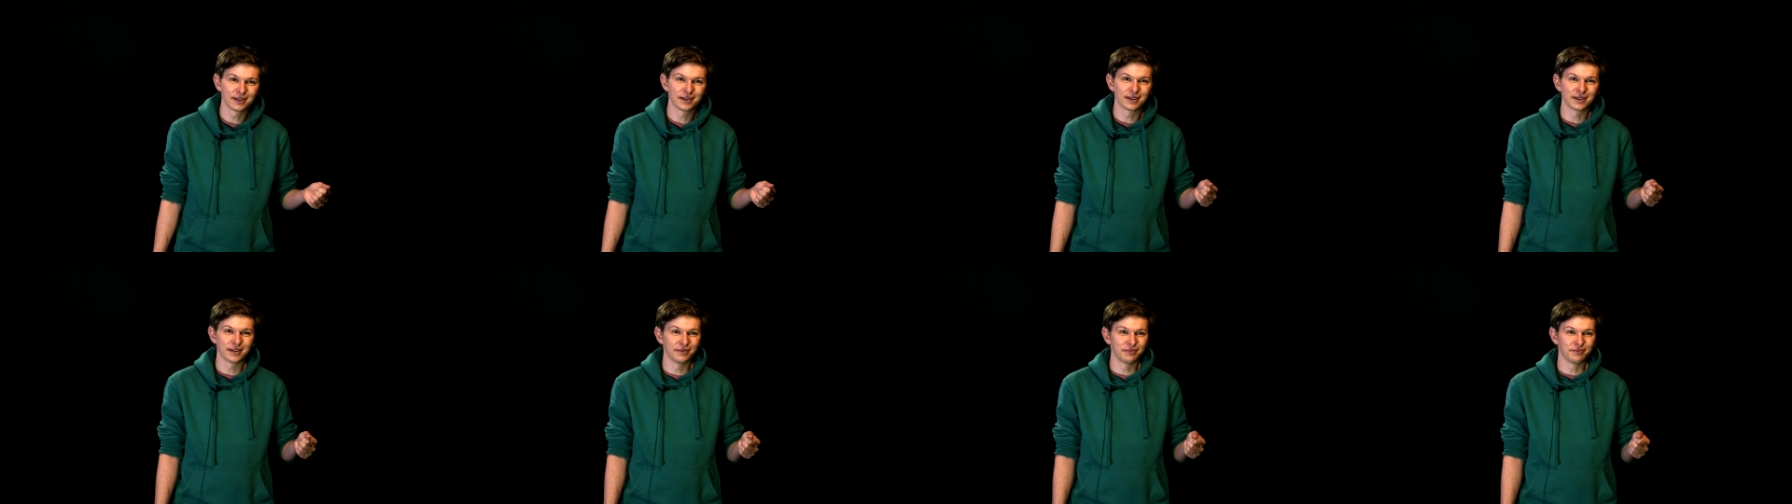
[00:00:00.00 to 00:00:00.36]

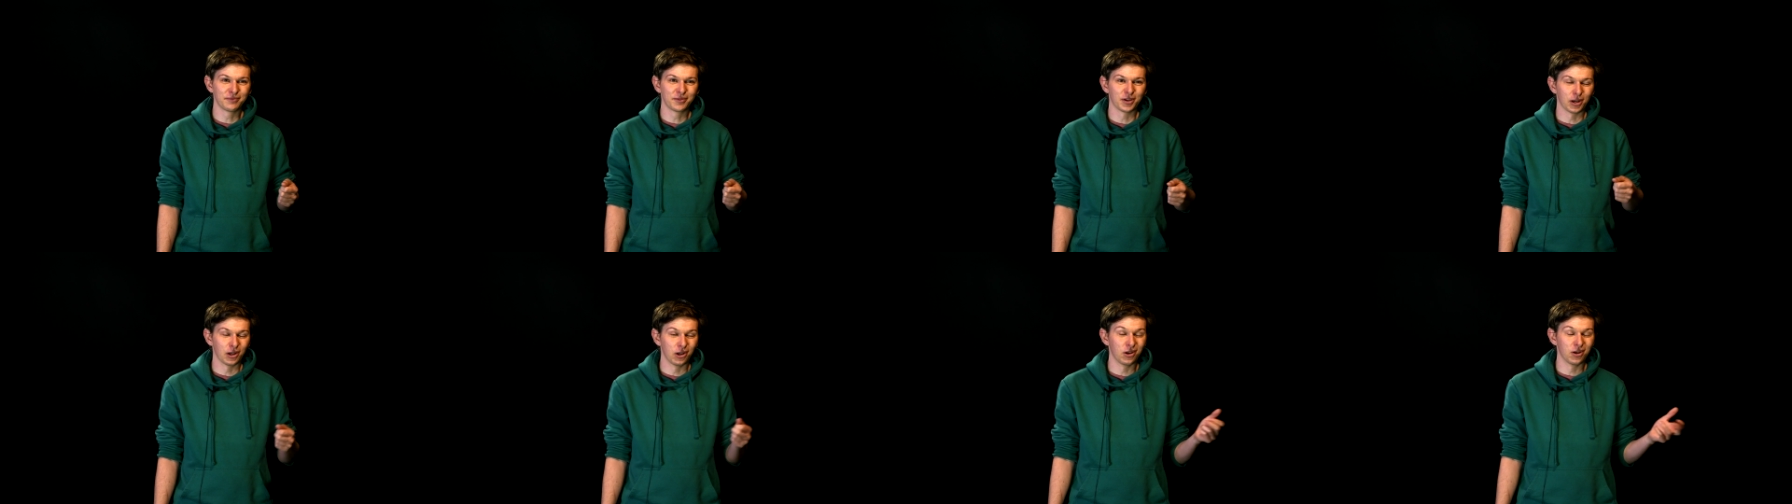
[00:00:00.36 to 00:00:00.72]
I've
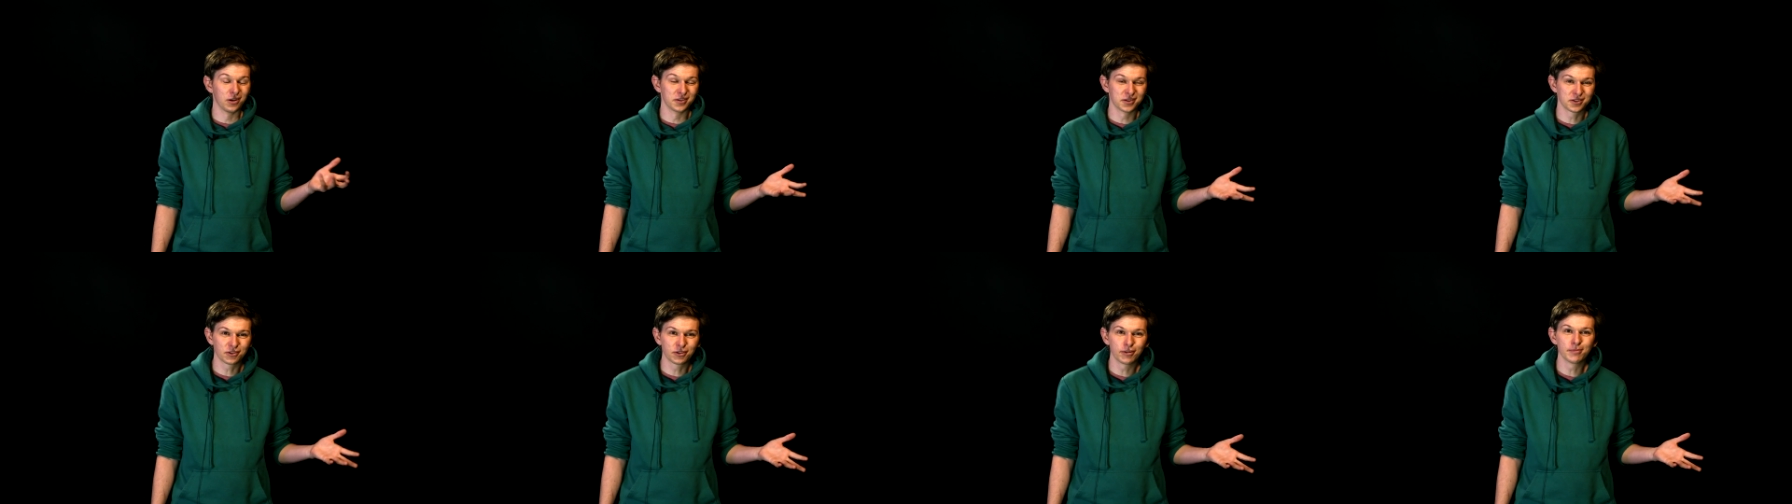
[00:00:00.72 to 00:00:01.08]
got a lot
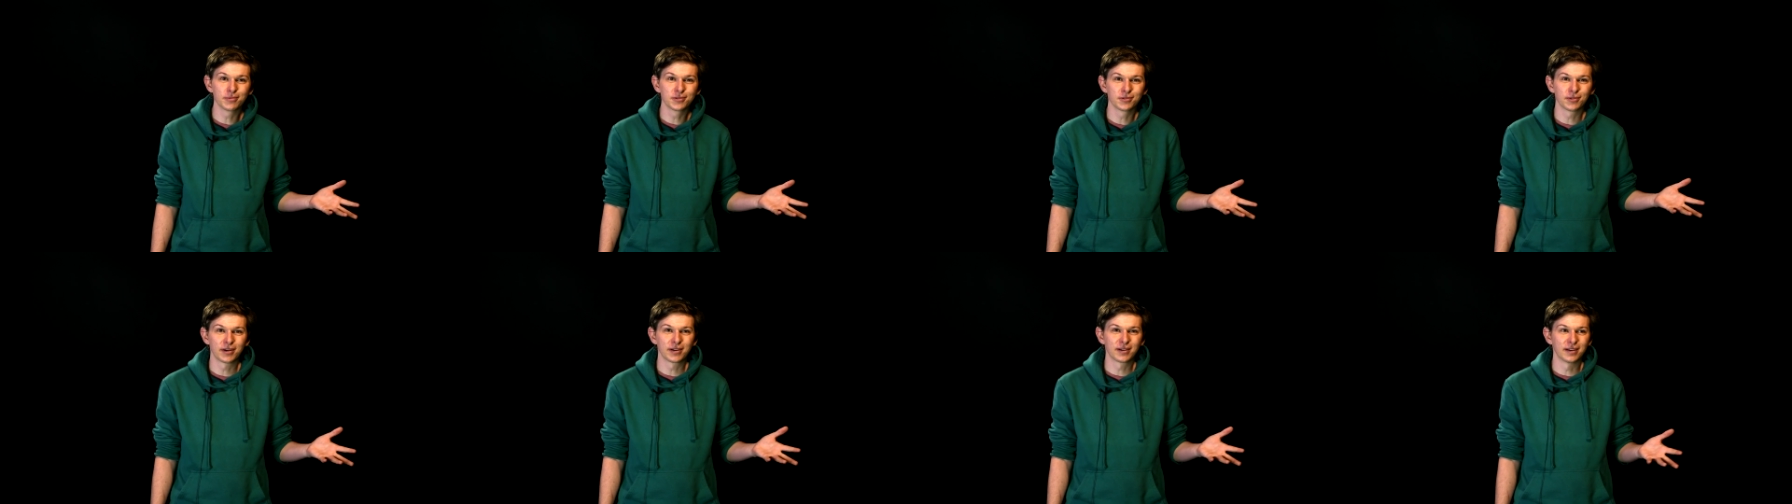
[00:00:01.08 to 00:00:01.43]
of
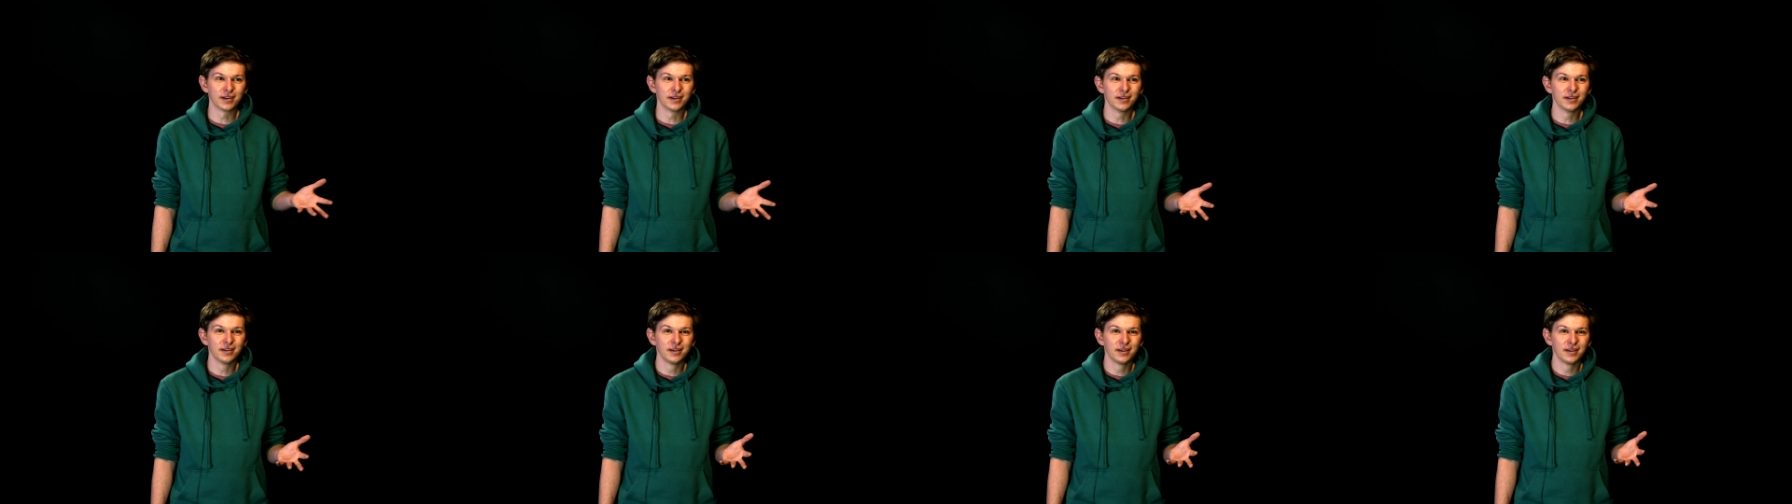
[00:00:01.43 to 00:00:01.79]
scripts
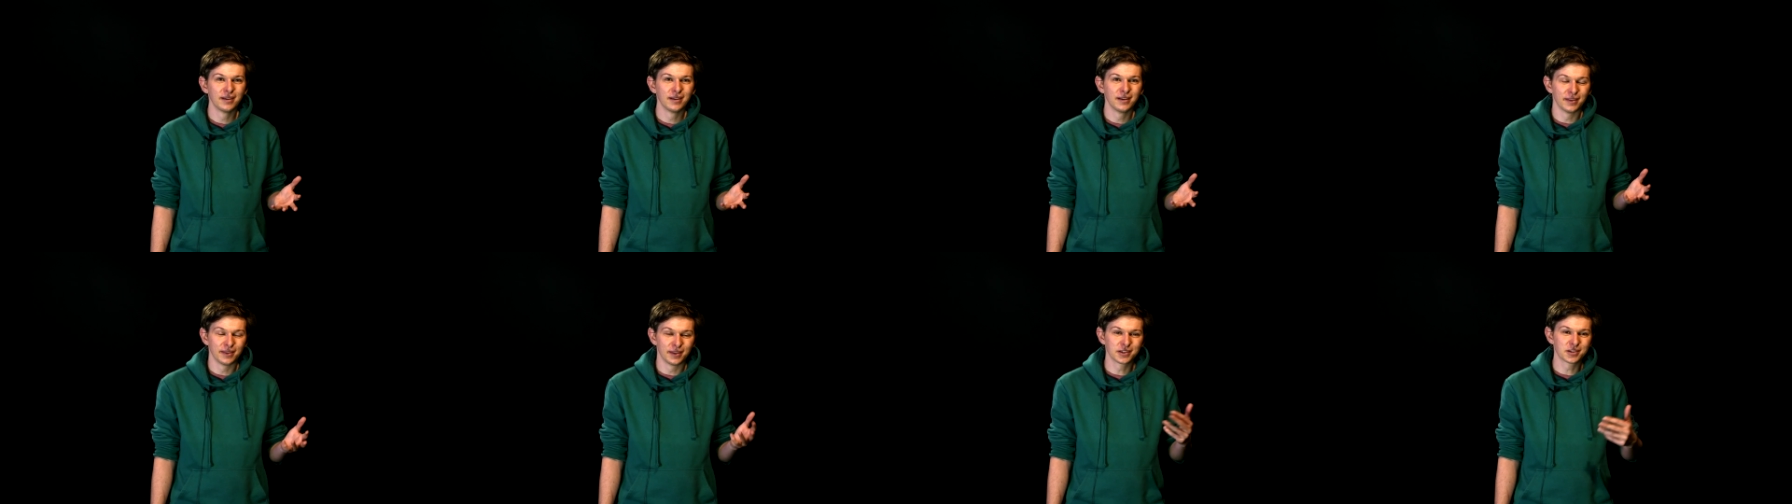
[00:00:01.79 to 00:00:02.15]
written.
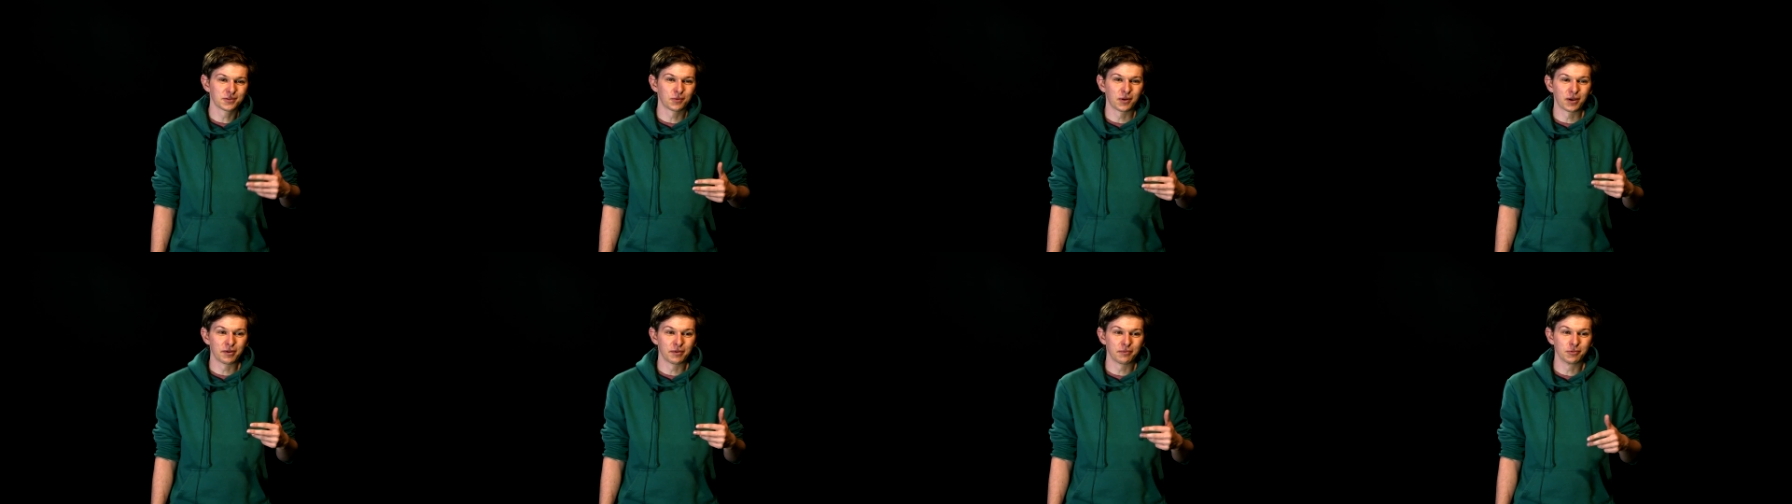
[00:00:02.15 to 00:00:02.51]
This
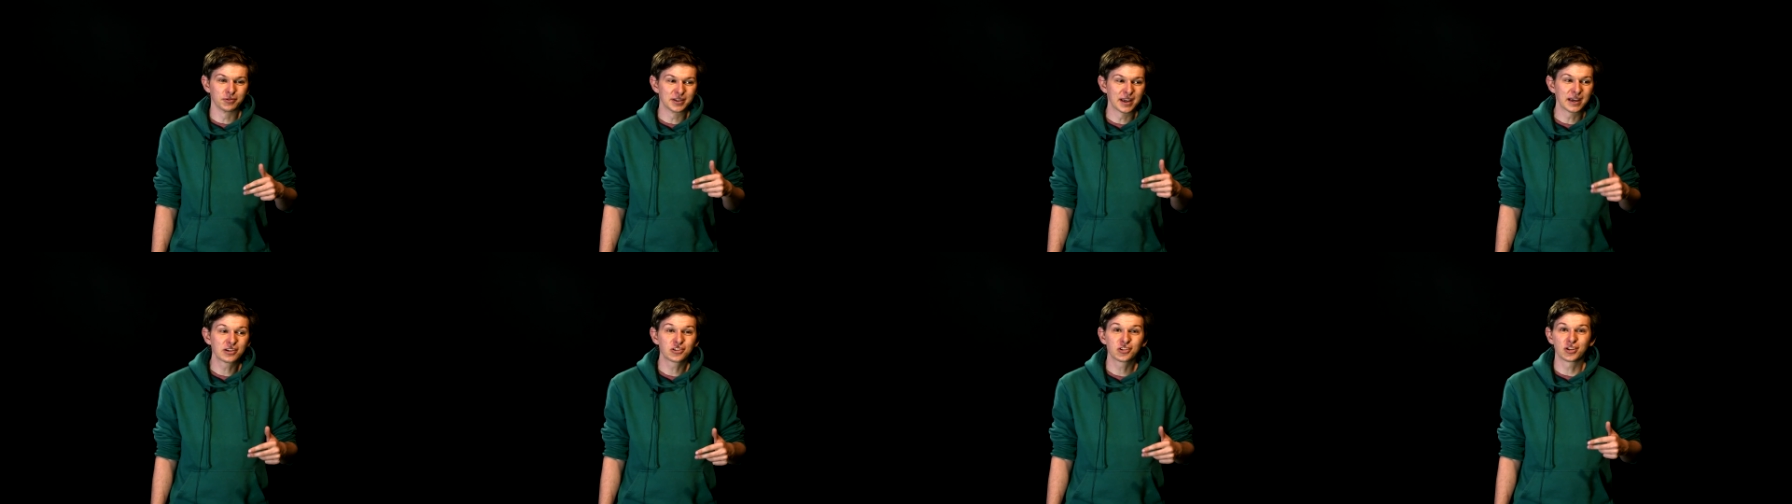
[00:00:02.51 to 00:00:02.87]
one
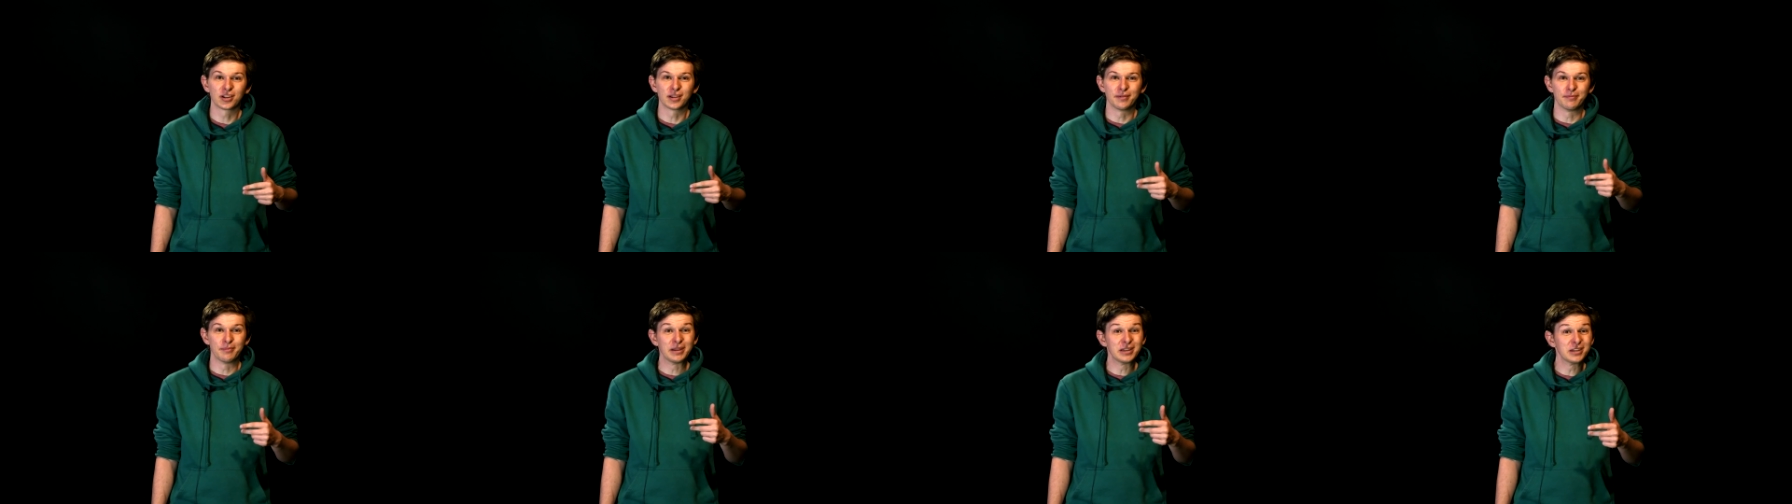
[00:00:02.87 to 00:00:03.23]
was
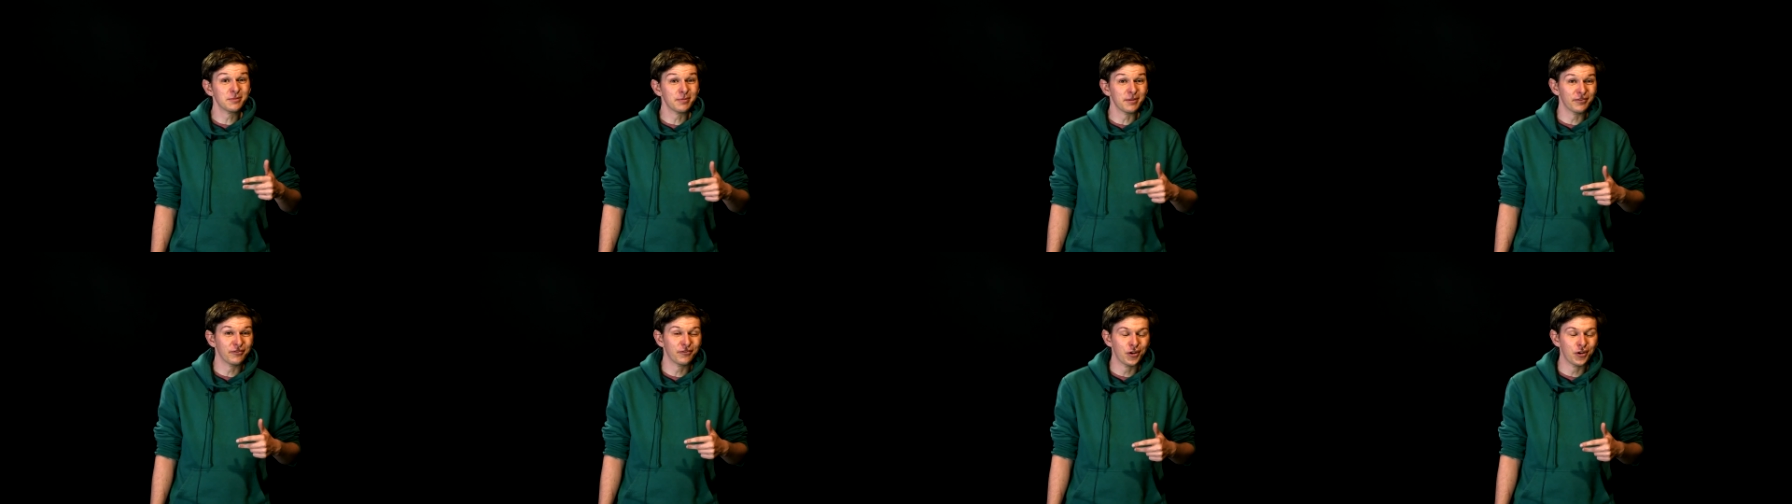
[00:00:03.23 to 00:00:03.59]
actually meant to be